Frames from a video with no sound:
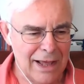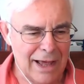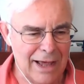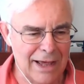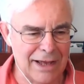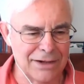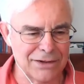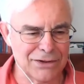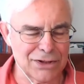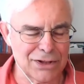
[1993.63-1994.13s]

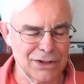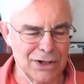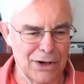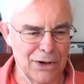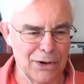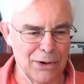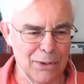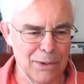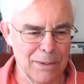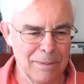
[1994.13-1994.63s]
And
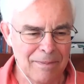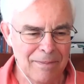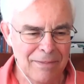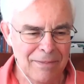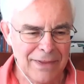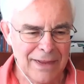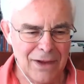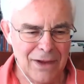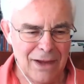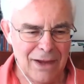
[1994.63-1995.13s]
so
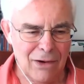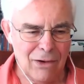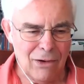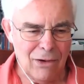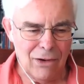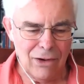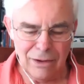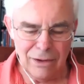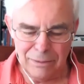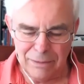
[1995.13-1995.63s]

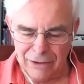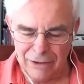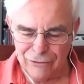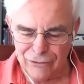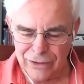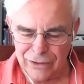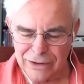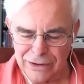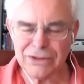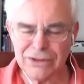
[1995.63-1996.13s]
all my
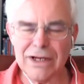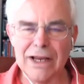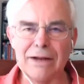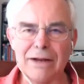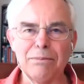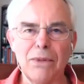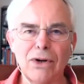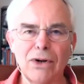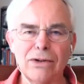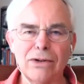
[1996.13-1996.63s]
friends had
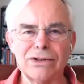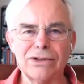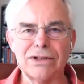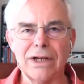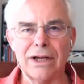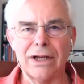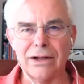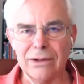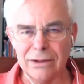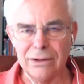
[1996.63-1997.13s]

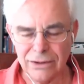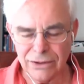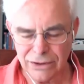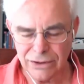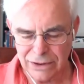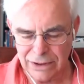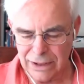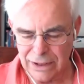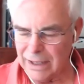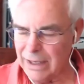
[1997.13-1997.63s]
motorcycles.